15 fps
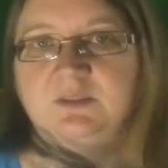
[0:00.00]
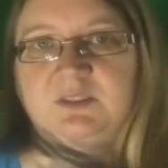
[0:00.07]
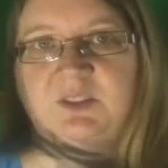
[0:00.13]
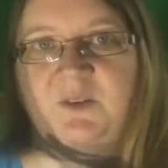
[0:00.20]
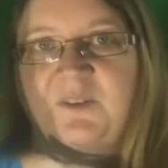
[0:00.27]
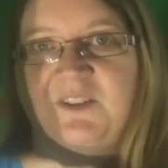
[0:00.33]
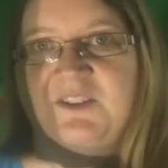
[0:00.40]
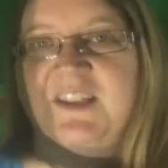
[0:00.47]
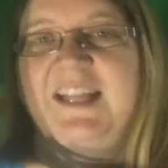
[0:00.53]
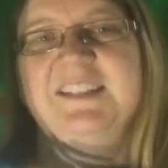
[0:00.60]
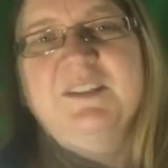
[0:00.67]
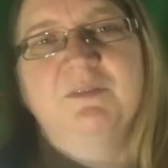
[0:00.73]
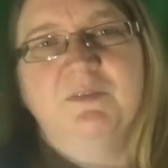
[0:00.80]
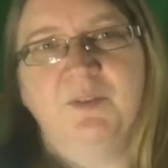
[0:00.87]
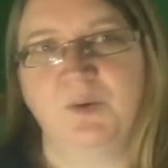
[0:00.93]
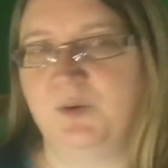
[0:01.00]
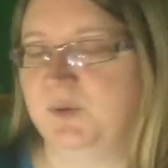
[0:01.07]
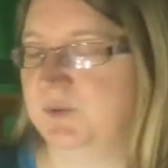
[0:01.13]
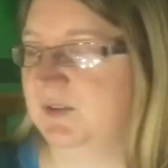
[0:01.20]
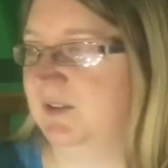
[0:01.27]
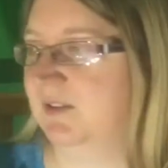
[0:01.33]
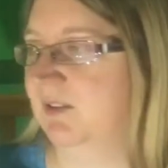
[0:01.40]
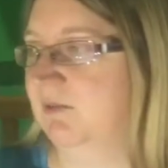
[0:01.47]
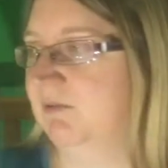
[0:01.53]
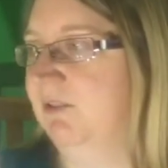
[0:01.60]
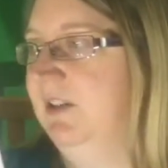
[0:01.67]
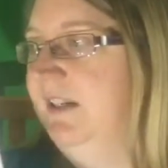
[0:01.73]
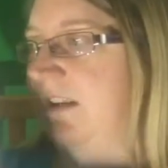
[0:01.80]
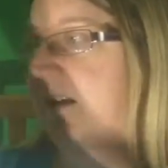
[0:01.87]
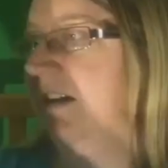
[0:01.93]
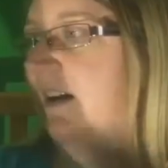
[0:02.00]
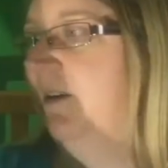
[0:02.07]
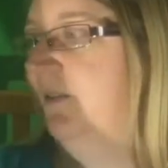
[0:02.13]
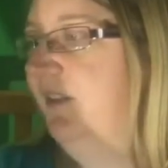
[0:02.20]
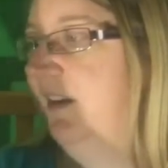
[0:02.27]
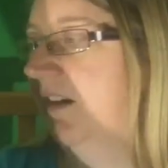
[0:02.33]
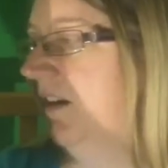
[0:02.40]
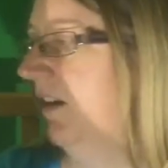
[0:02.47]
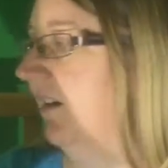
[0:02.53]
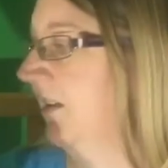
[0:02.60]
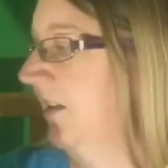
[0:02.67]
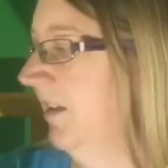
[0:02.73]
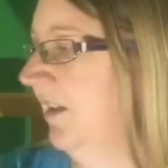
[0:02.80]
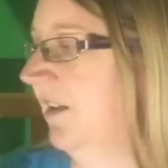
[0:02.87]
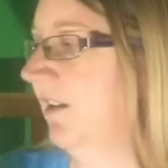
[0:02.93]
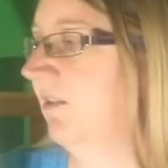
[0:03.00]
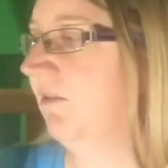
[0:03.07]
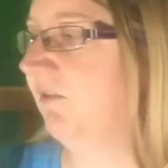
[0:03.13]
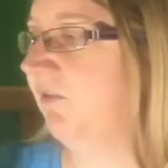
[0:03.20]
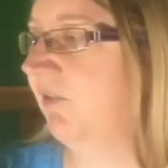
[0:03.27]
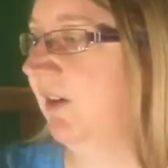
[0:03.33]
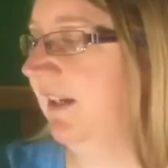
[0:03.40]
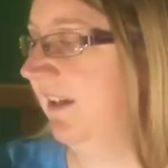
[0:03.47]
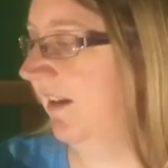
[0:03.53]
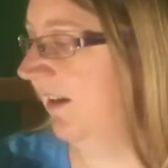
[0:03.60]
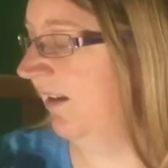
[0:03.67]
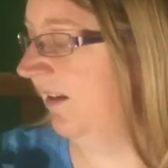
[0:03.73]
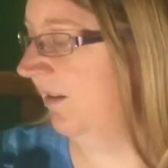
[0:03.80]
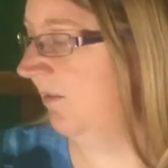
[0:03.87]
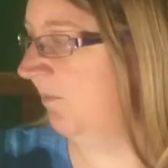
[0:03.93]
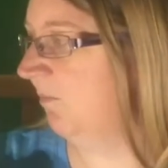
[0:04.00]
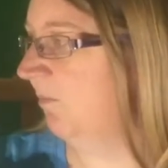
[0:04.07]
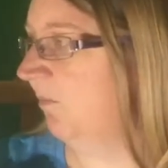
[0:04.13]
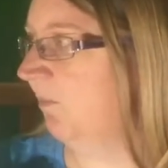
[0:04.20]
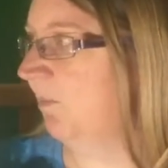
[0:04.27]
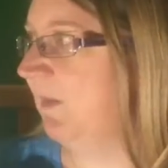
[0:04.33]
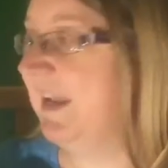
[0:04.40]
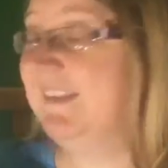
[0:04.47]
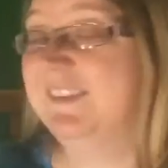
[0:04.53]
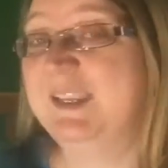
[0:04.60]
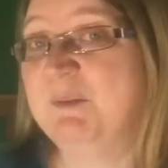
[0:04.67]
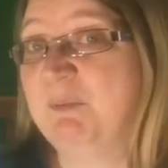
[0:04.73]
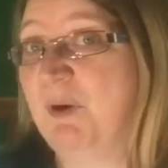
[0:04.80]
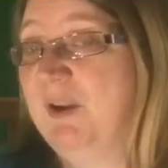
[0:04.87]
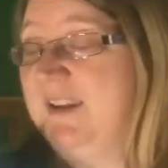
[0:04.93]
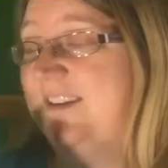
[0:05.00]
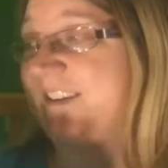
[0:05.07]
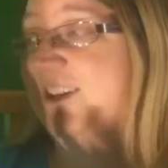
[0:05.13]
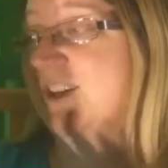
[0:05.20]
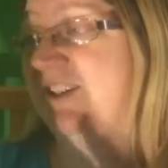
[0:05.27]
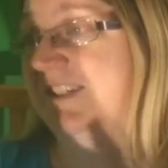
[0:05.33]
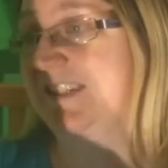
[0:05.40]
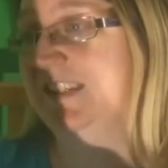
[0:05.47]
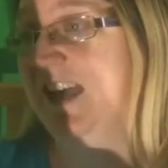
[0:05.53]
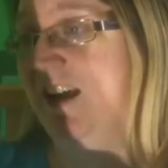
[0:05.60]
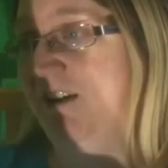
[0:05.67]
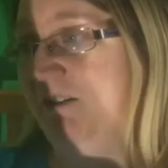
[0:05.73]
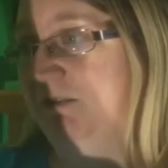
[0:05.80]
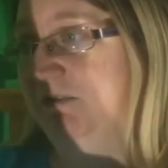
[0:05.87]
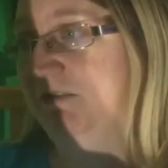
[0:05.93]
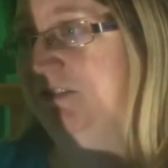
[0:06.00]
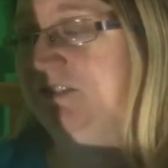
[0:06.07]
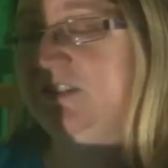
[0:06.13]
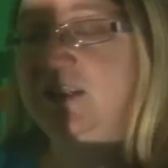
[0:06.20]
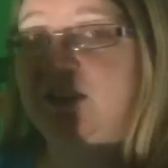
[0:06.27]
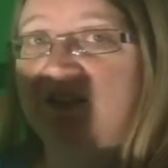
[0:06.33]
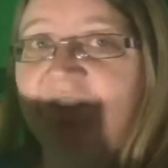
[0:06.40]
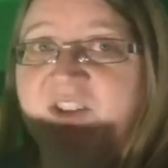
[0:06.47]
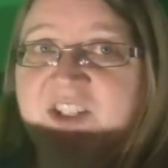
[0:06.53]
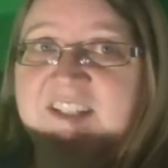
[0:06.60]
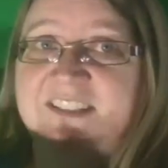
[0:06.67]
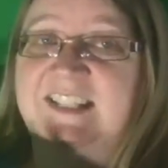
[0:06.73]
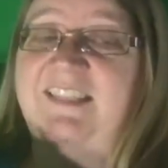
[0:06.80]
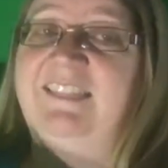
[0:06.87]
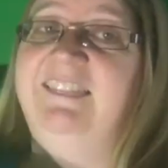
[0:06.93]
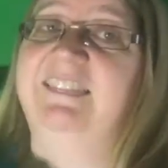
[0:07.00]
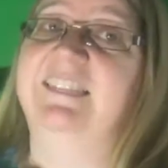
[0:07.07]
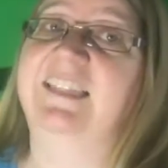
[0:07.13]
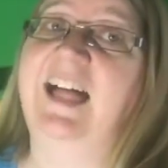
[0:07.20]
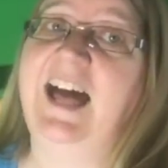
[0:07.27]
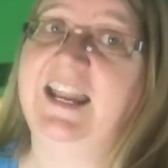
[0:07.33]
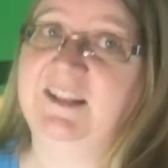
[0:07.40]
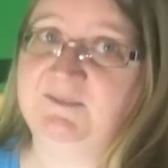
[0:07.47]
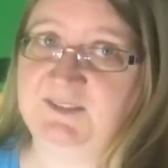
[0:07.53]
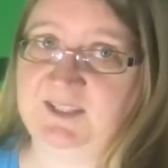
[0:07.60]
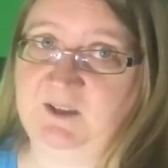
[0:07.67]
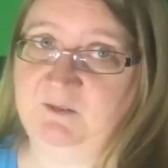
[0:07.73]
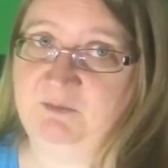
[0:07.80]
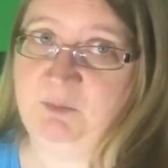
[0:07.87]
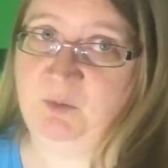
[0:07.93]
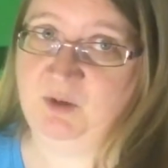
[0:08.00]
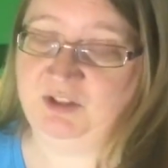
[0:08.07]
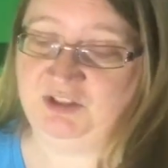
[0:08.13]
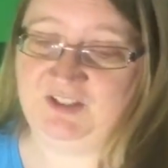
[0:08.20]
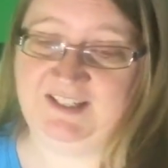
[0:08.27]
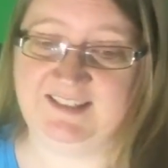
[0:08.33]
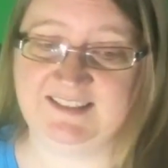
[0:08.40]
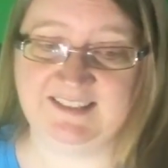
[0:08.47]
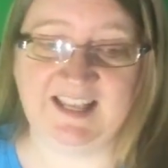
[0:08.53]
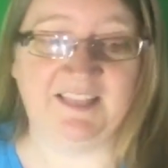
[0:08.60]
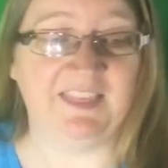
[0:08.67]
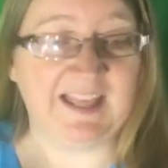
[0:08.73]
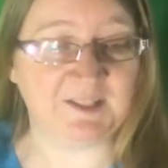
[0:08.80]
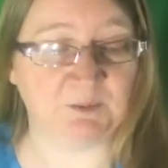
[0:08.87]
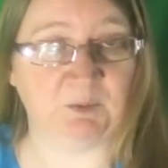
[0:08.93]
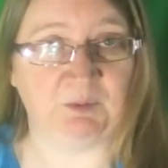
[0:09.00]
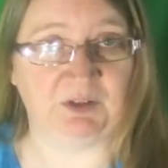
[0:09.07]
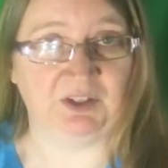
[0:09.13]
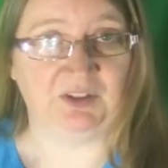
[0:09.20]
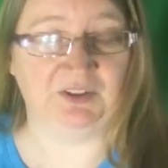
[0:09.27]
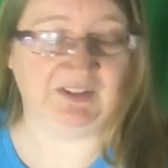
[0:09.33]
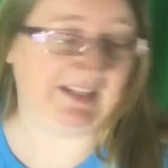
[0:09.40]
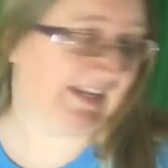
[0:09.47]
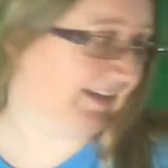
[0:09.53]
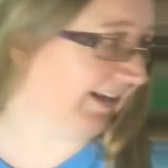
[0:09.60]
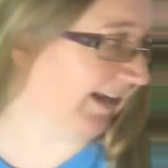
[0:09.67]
So there's lots of photos of Frida out there. Frida mainly painted herself. She has a lot of self-portraits, and that's what we're going to look at